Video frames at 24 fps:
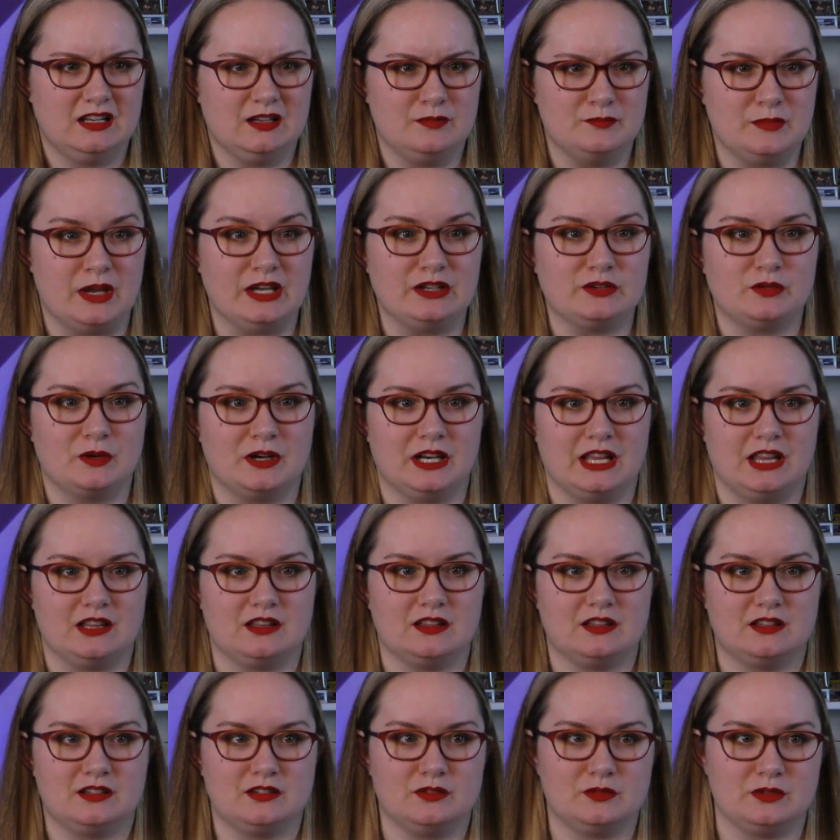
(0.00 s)
May 20th,
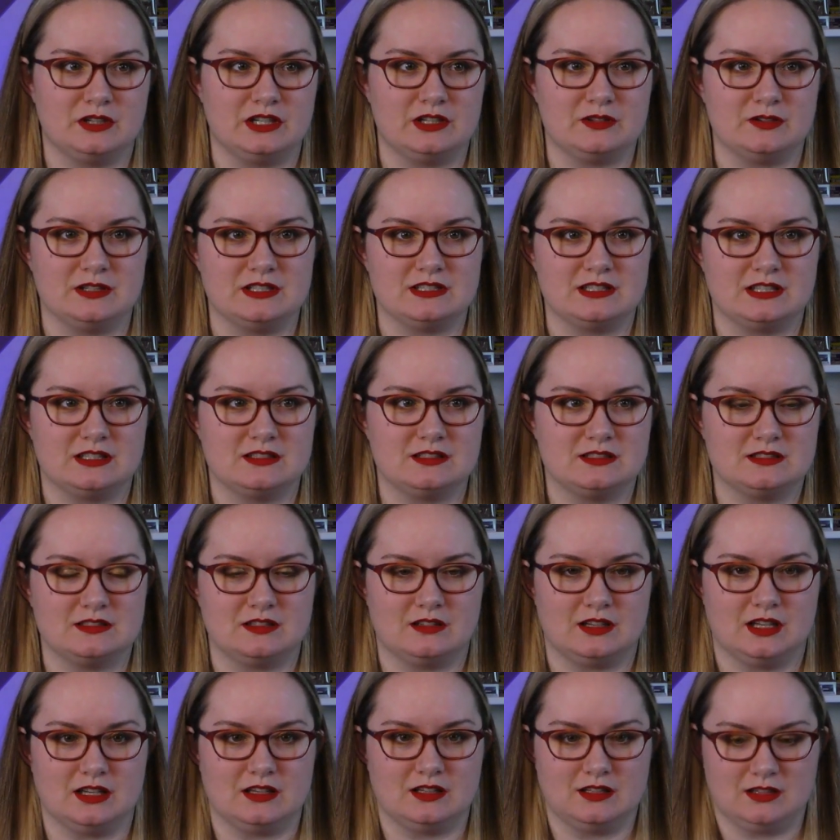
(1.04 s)
2026.
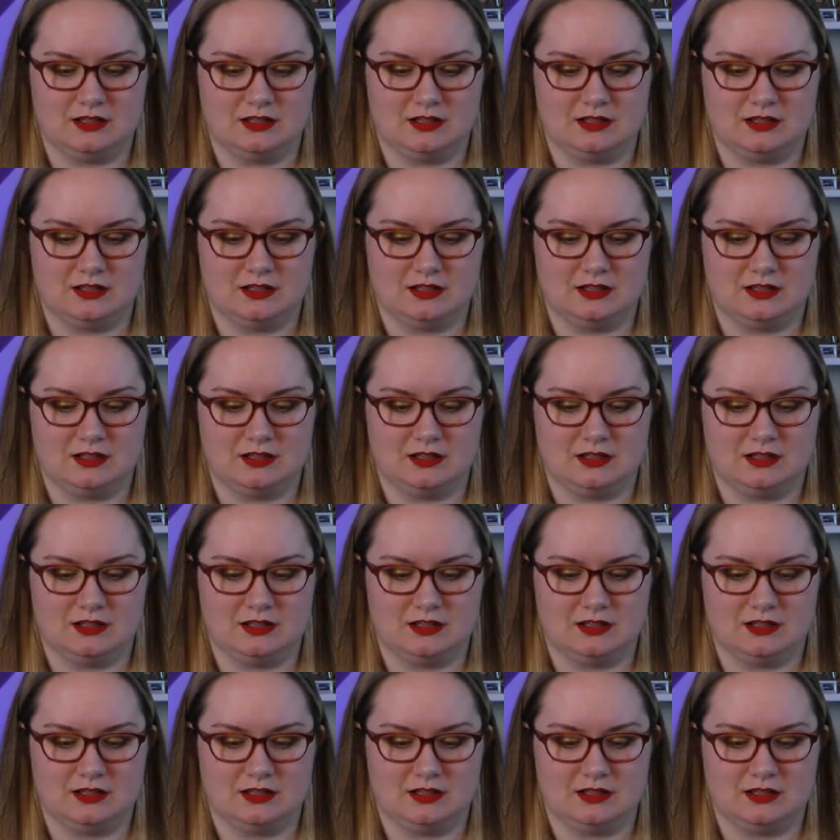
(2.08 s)
Okay.